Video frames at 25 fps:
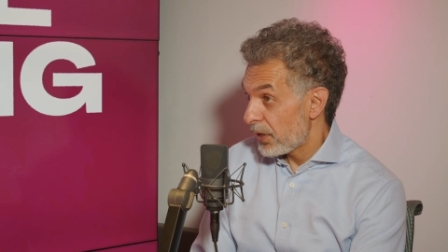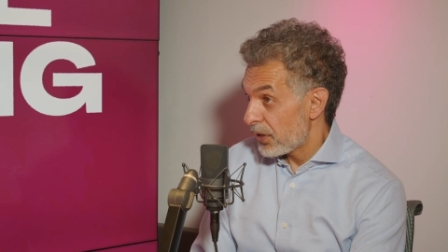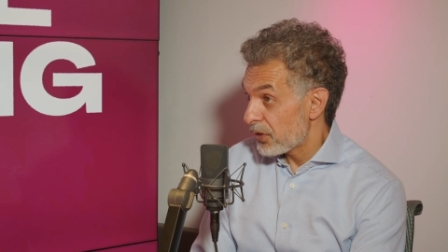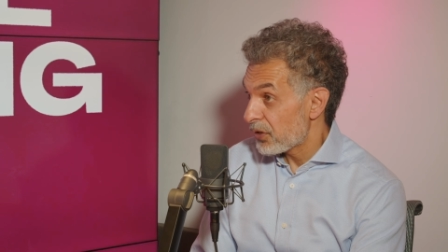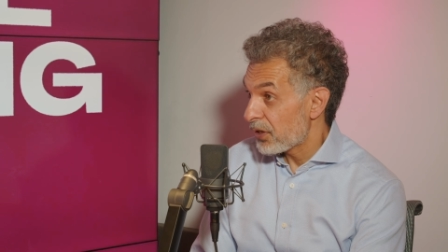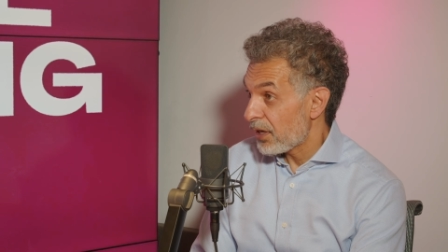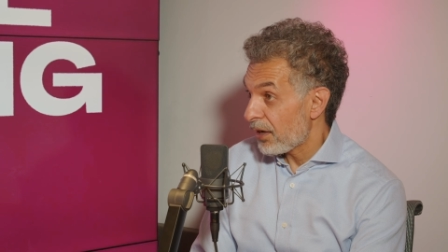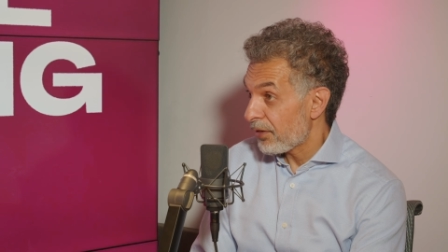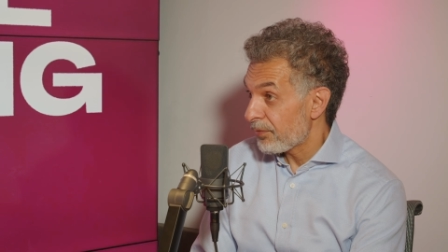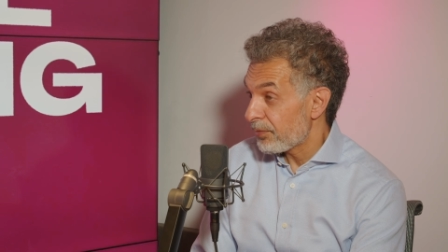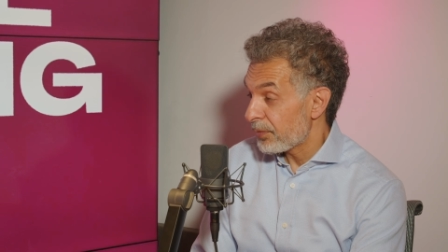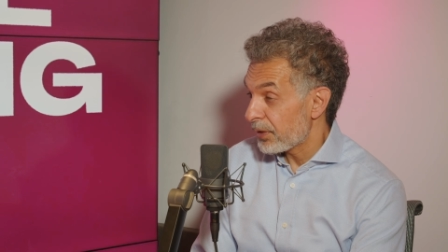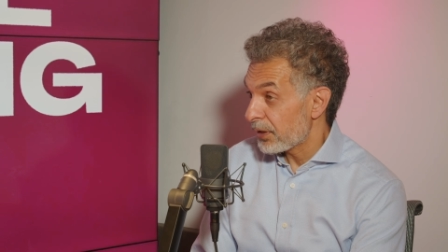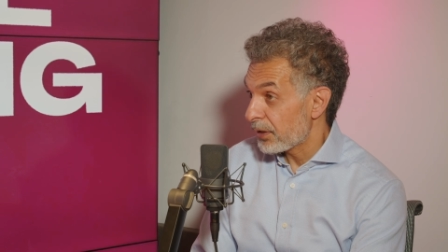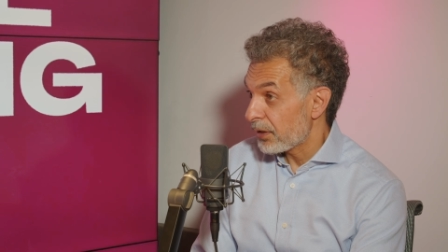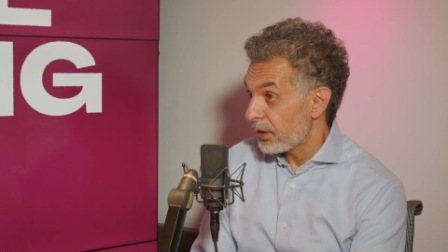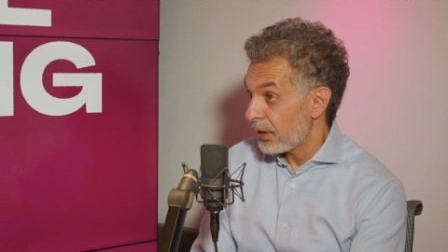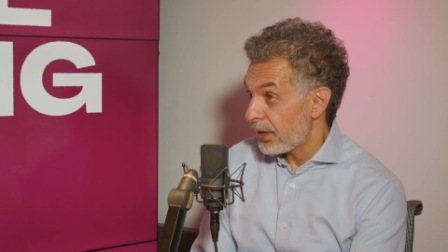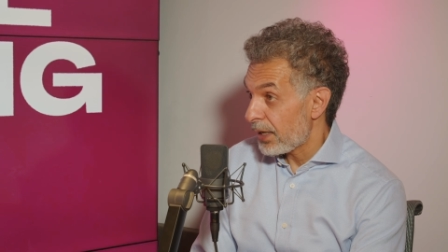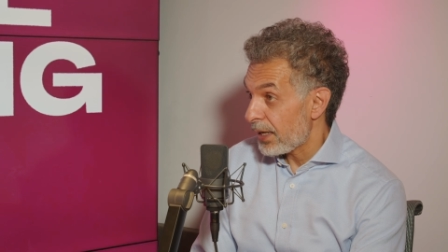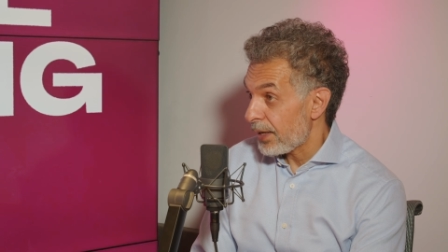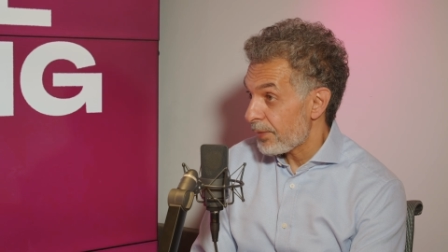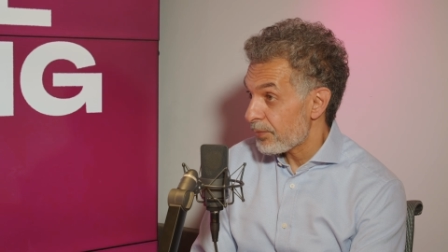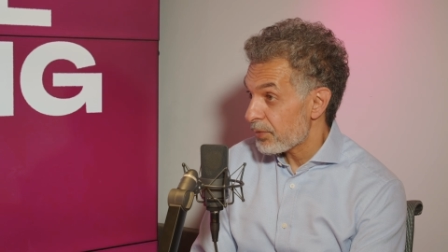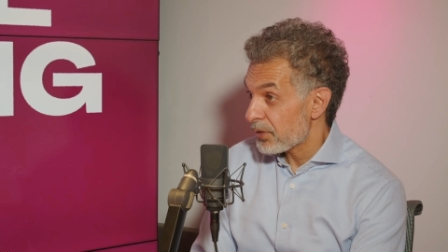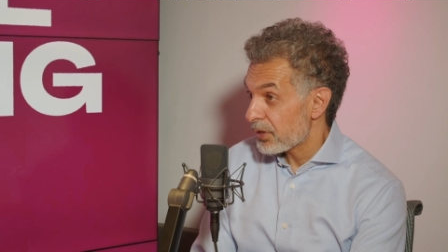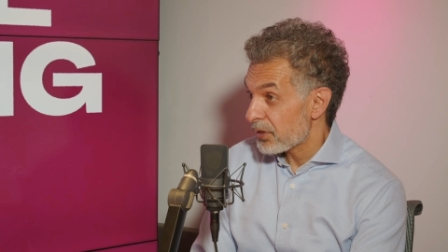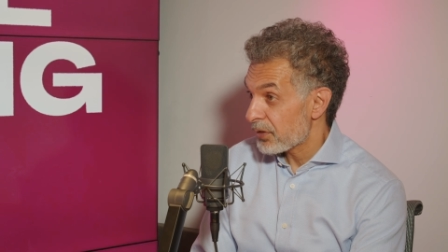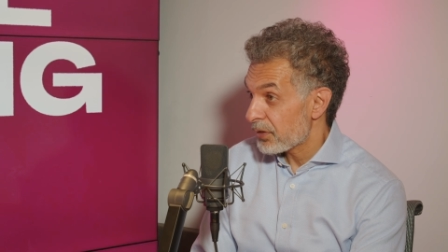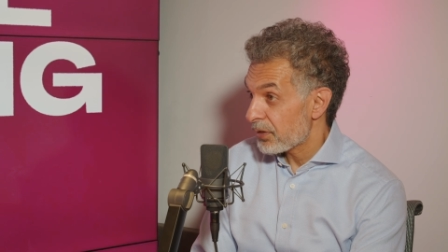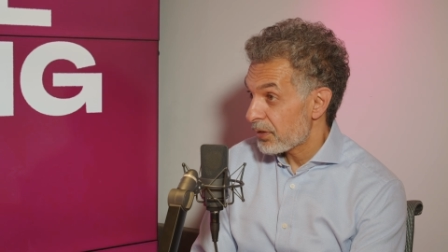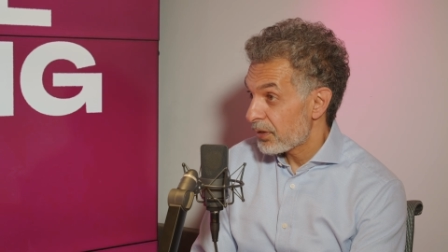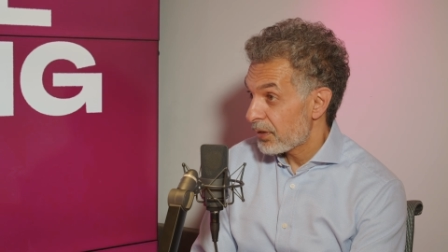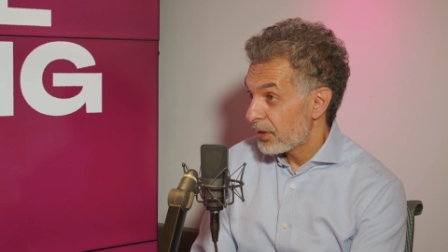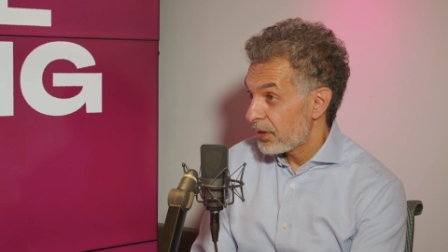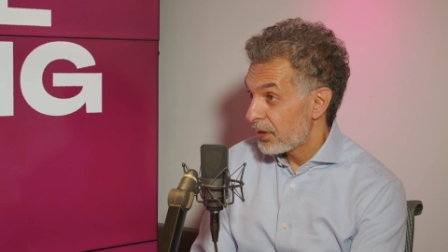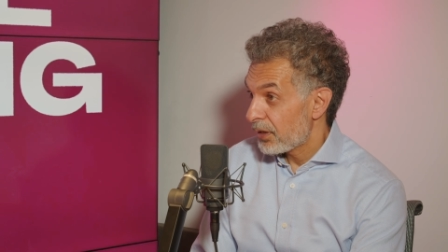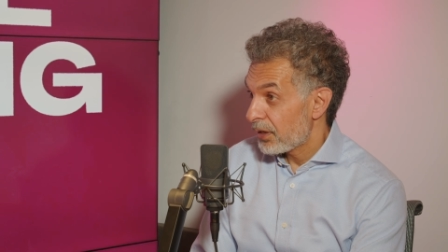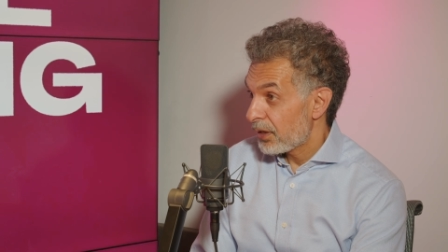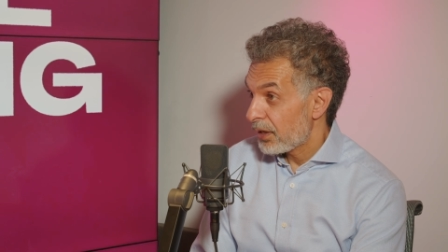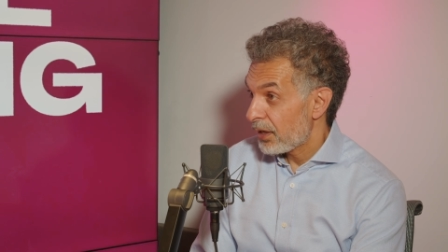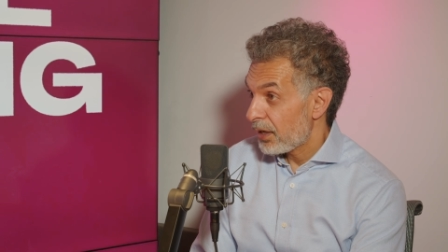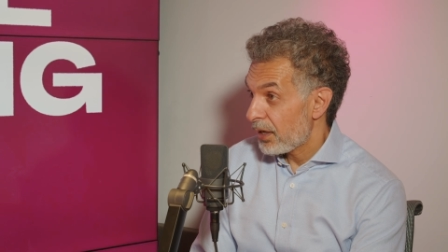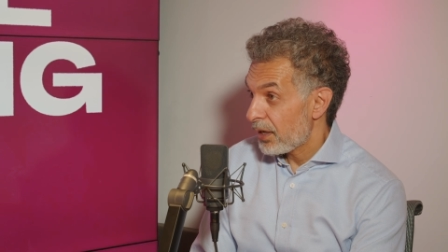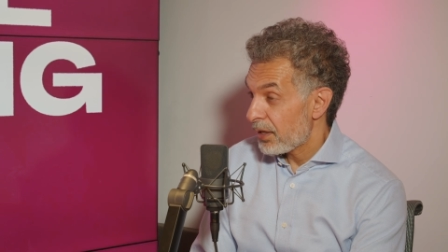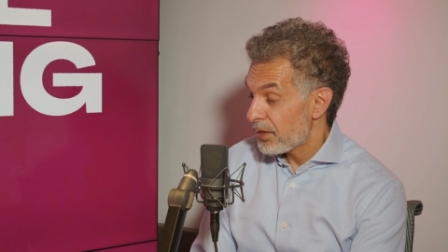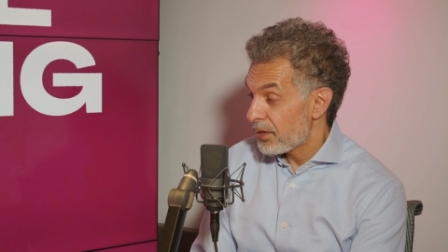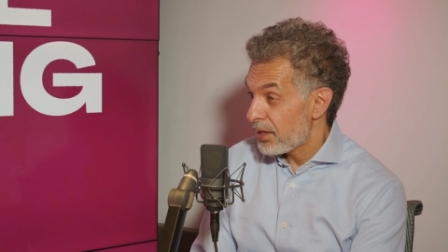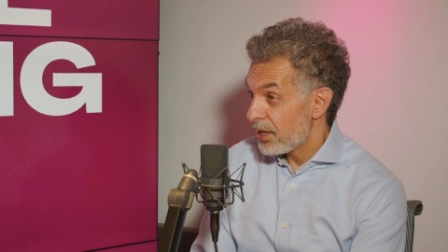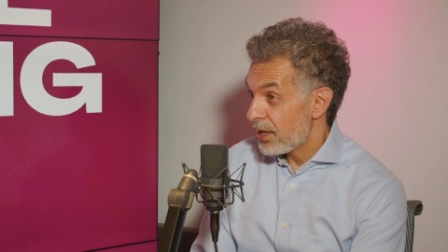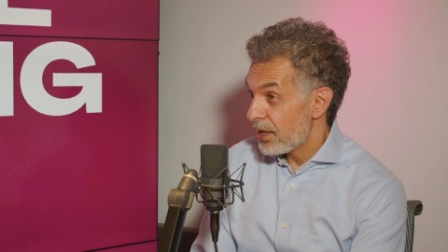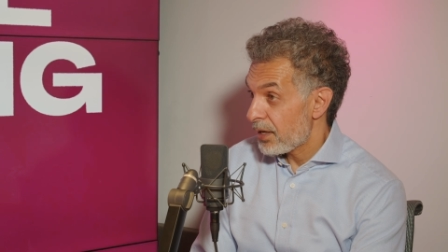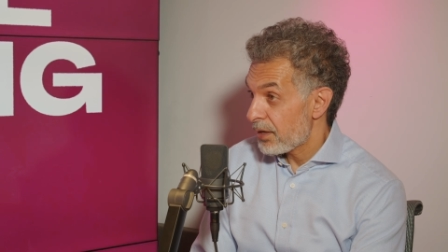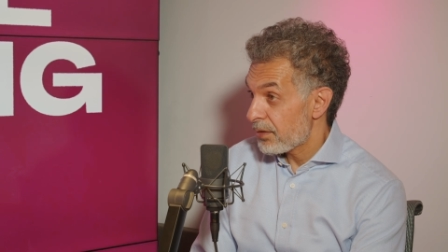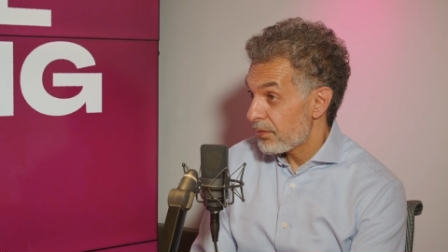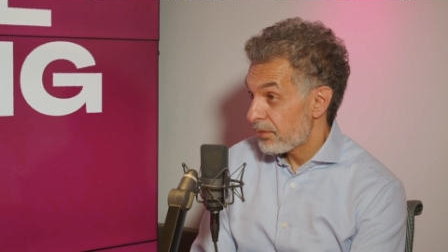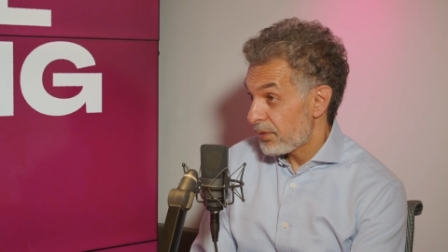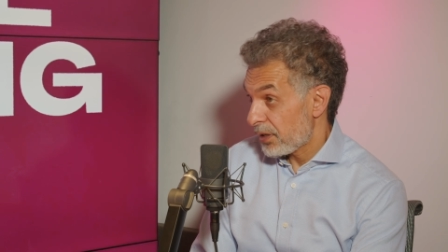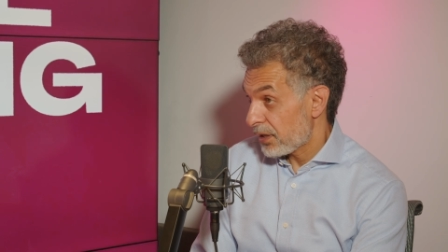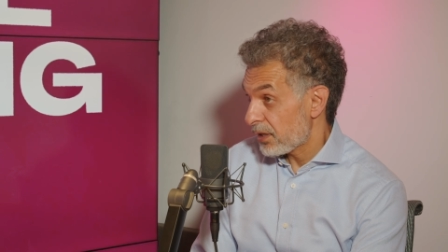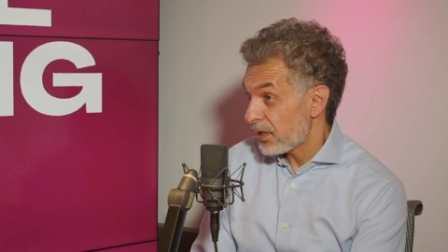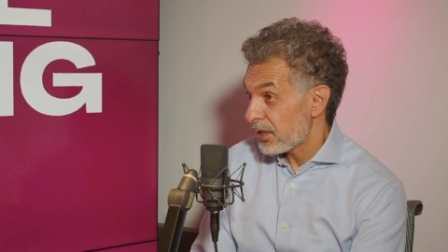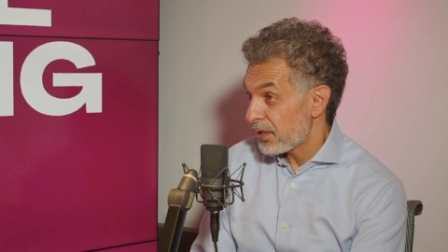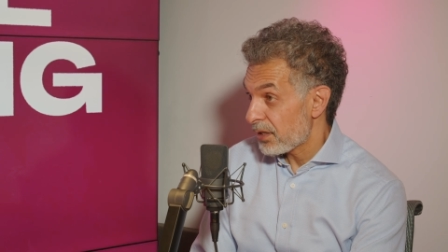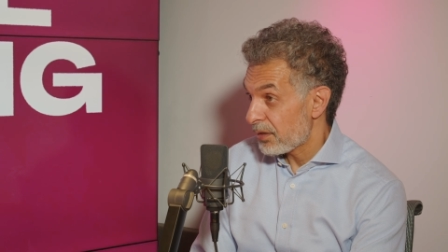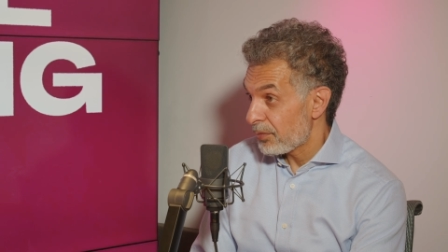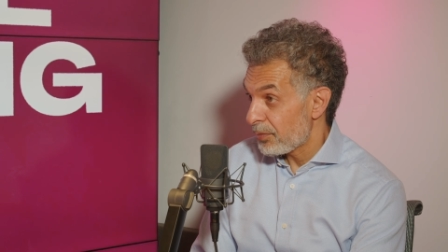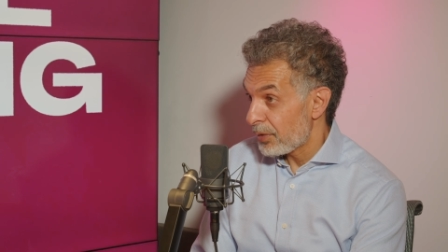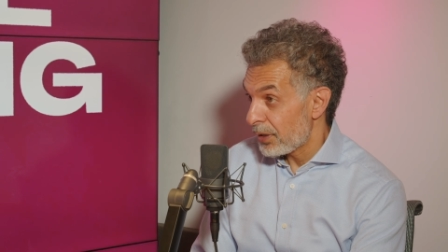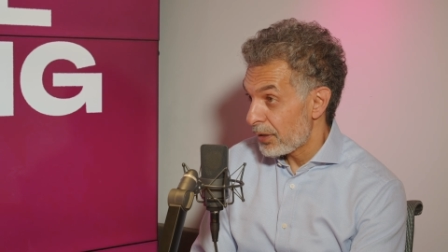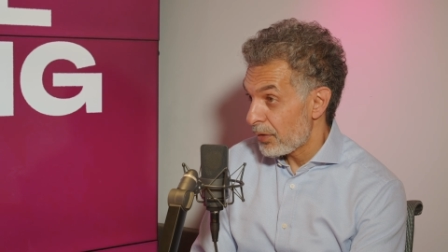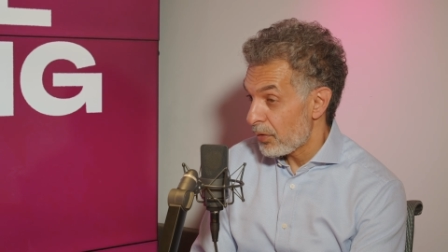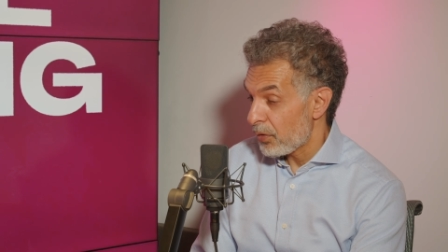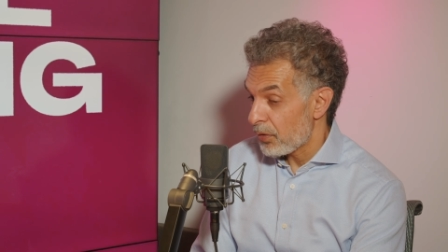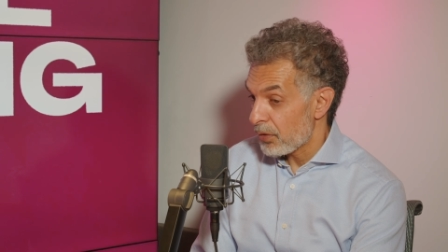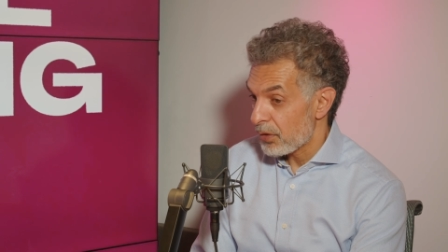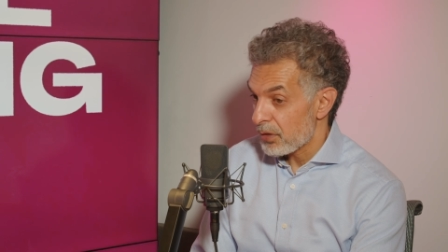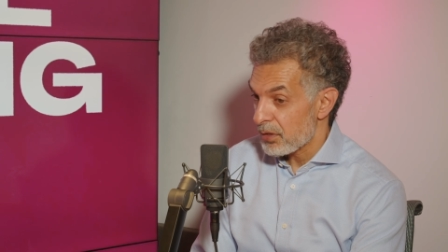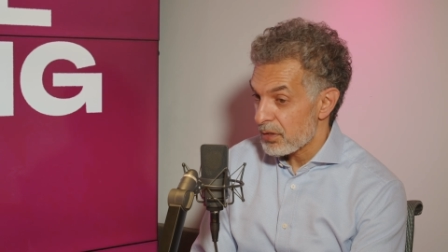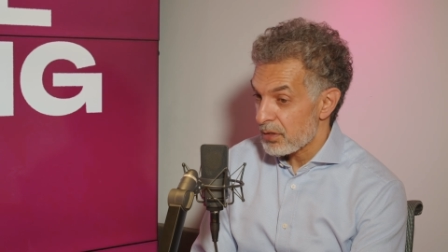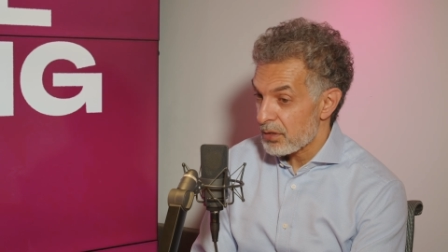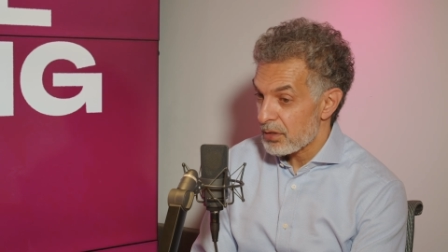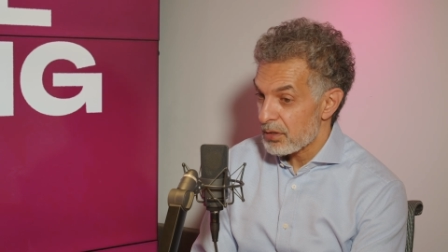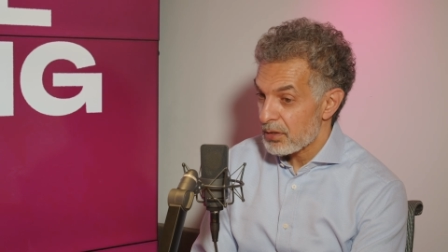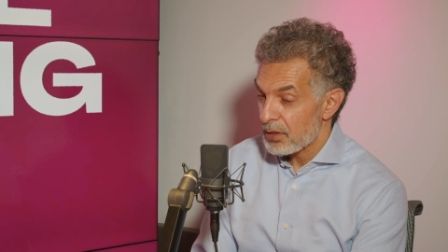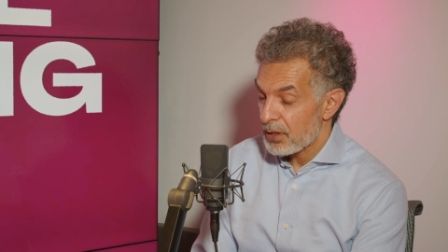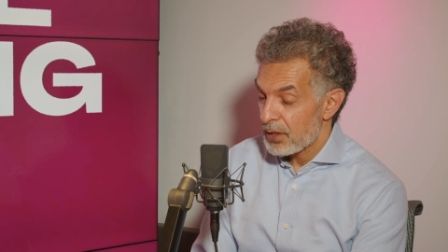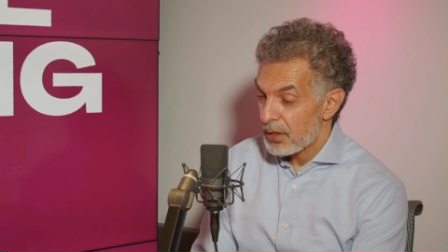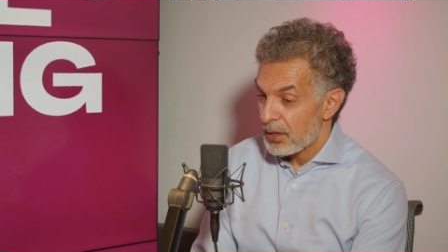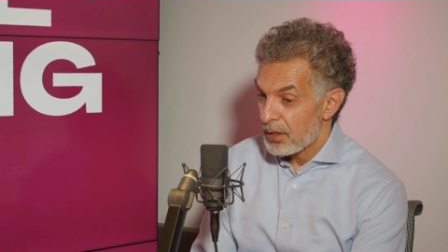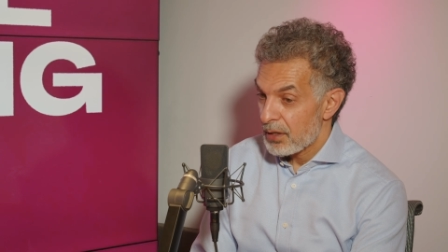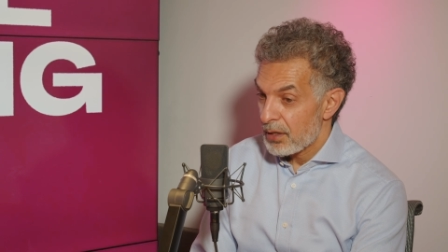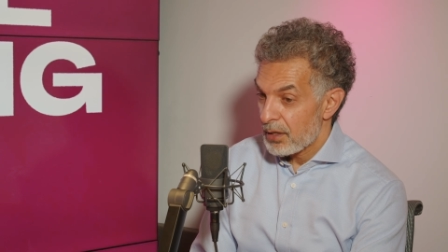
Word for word: his government collapsed. And then this is in mid-August.